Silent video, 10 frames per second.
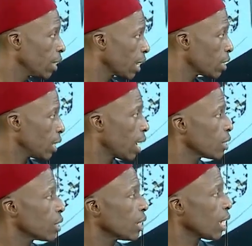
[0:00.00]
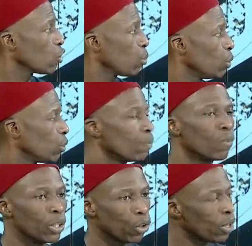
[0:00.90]
It has, it has, it has doubled.
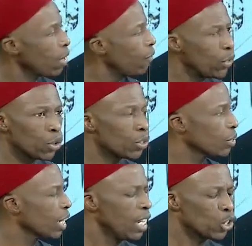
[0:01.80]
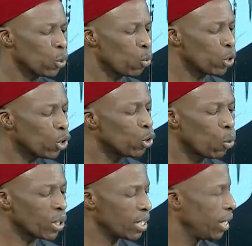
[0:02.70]
The other a few countries, that, so we don't know
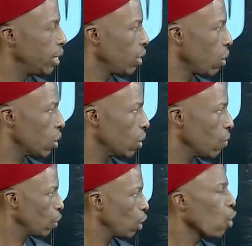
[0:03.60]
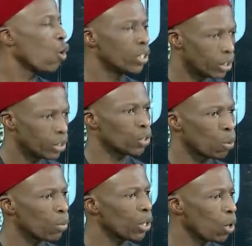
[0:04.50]
what is hitting us until
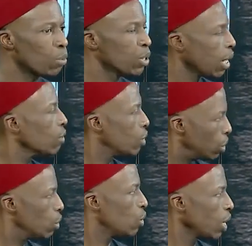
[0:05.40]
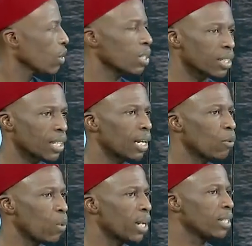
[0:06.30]
somebody comes out to tell us exactly
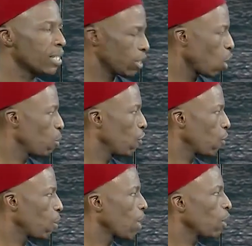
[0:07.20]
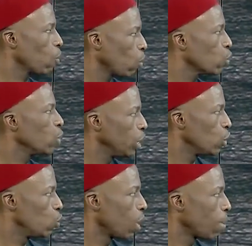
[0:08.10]
where this is coming from and what we need
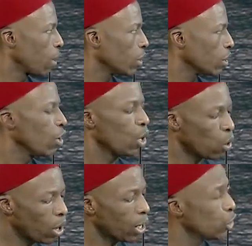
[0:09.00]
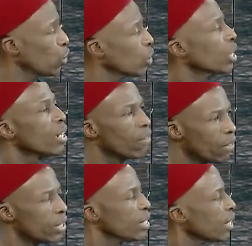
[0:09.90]
to do about it. Long and short,
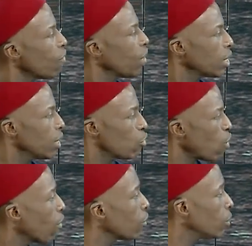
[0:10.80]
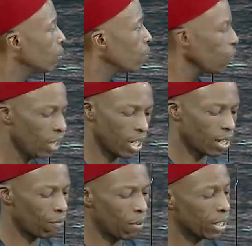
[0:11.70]
this is affecting travel. It's
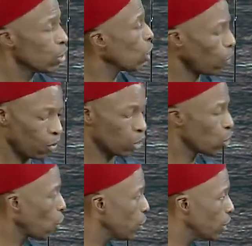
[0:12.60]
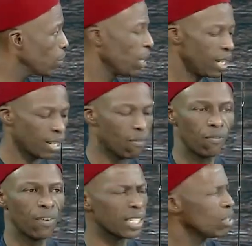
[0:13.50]
affected, of course, tourism. Logistics, it's
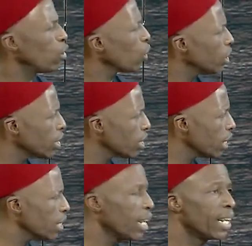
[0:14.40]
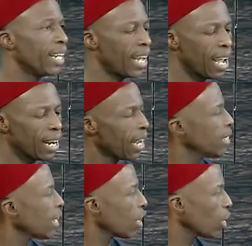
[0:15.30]
affecting logistics. Sure. The
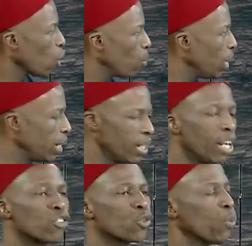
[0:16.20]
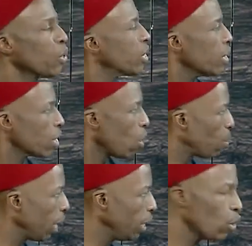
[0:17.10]
airlines are Trade, complaining. Yeah. Sports is
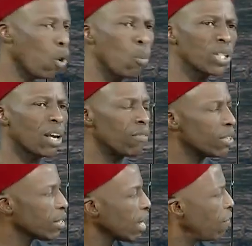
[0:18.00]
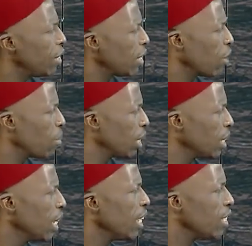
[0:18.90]
complaining. Almost every every
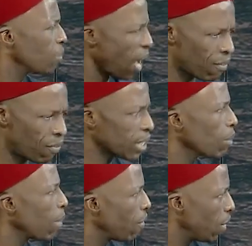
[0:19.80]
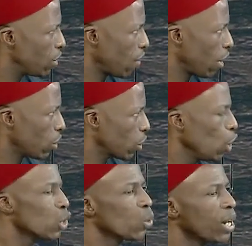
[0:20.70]
segment is affected by this virus.
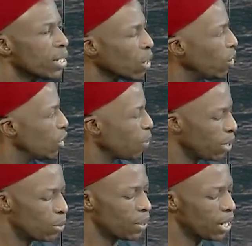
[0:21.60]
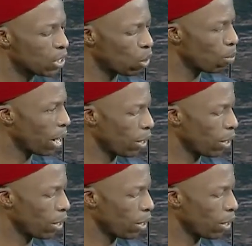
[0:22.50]
So let's call a spade a spade. Let's come back